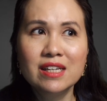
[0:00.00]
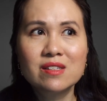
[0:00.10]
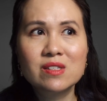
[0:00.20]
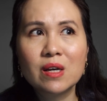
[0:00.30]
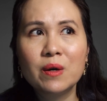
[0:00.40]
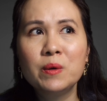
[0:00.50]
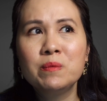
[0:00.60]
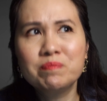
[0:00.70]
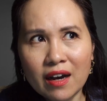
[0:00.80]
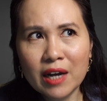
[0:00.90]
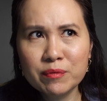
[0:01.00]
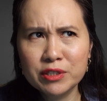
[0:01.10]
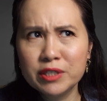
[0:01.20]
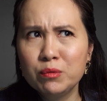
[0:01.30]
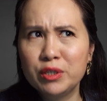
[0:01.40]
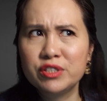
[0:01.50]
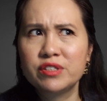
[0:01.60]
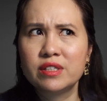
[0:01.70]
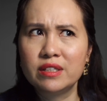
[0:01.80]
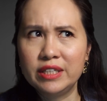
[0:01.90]
So I really wish
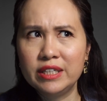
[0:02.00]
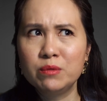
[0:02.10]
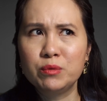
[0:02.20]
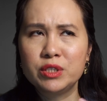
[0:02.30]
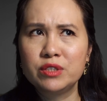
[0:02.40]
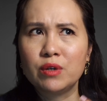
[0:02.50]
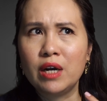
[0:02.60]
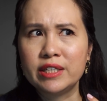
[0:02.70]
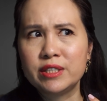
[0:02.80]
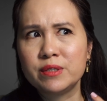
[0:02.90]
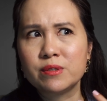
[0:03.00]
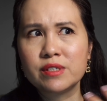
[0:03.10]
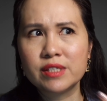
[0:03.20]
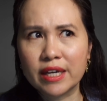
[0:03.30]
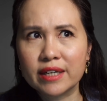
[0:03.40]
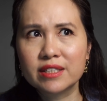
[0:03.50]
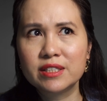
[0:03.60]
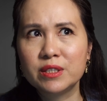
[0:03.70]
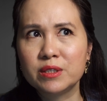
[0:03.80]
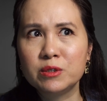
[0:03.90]
Celine would try to stick
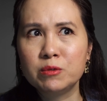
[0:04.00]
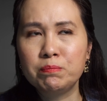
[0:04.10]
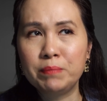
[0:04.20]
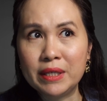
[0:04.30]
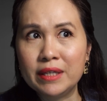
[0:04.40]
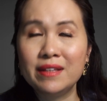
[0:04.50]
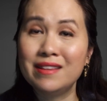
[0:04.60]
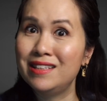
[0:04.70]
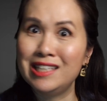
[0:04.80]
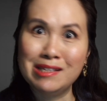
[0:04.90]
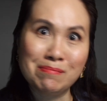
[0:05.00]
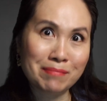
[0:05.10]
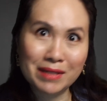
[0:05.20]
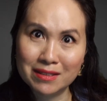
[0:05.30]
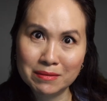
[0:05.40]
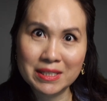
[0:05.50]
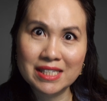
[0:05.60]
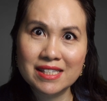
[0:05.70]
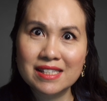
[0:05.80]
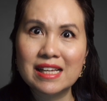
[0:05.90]
to be the
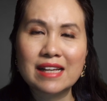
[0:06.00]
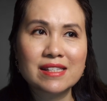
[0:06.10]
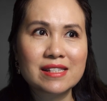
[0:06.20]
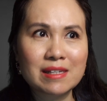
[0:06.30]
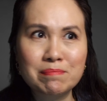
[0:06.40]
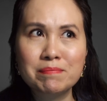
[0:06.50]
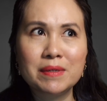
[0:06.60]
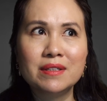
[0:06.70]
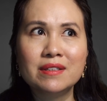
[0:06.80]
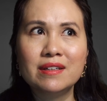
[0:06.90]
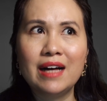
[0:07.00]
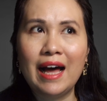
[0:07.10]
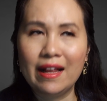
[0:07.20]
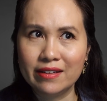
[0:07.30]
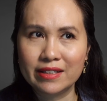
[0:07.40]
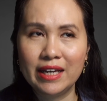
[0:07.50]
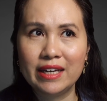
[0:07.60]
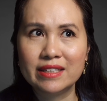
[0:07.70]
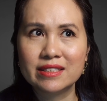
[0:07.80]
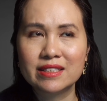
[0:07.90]
minimalist, simple,
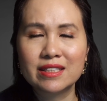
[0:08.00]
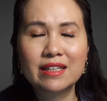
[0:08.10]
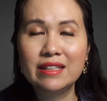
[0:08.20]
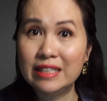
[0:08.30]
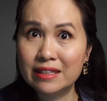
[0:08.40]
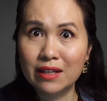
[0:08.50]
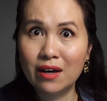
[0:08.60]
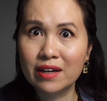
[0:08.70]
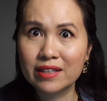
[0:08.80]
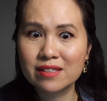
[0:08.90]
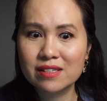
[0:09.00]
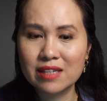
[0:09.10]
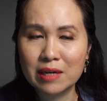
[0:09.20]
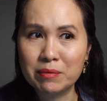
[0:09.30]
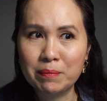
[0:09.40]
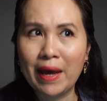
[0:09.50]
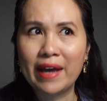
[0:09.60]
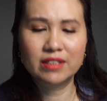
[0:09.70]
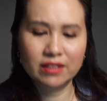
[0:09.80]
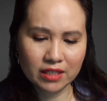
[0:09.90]
elegant, clean lines type of
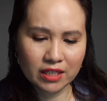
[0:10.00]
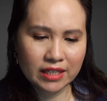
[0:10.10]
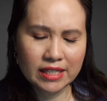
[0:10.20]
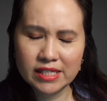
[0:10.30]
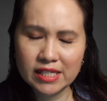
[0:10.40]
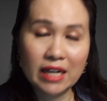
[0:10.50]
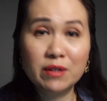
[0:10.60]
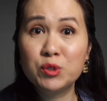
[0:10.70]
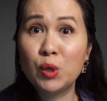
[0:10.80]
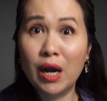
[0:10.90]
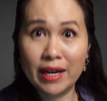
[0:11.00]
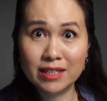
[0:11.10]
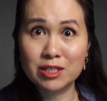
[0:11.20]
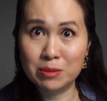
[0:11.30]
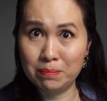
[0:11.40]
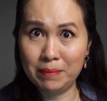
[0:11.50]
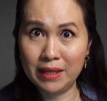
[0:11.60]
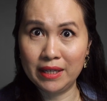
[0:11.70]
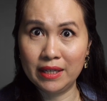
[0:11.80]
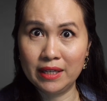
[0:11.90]
bag instead of trying to
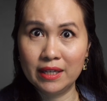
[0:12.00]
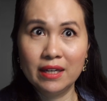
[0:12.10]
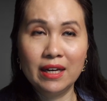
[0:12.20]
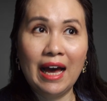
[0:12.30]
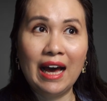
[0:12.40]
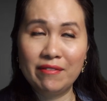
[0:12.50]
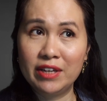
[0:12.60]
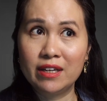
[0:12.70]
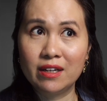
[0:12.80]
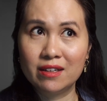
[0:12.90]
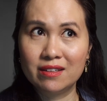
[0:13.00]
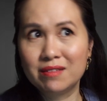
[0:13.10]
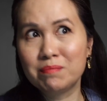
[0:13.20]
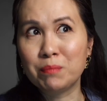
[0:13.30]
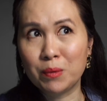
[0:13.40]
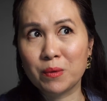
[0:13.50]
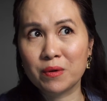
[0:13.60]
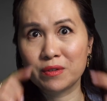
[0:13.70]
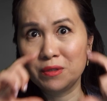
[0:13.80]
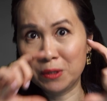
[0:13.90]
be having
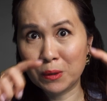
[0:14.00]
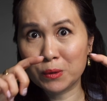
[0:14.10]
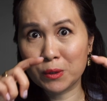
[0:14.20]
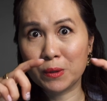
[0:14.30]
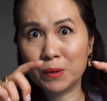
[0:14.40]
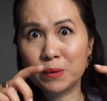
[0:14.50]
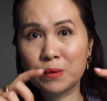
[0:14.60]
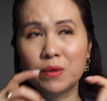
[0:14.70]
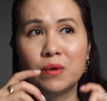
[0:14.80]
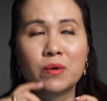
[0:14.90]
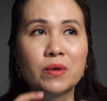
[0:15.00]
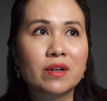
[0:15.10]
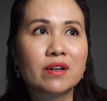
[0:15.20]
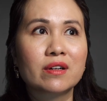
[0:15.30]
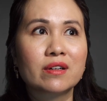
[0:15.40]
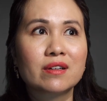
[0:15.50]
more logo or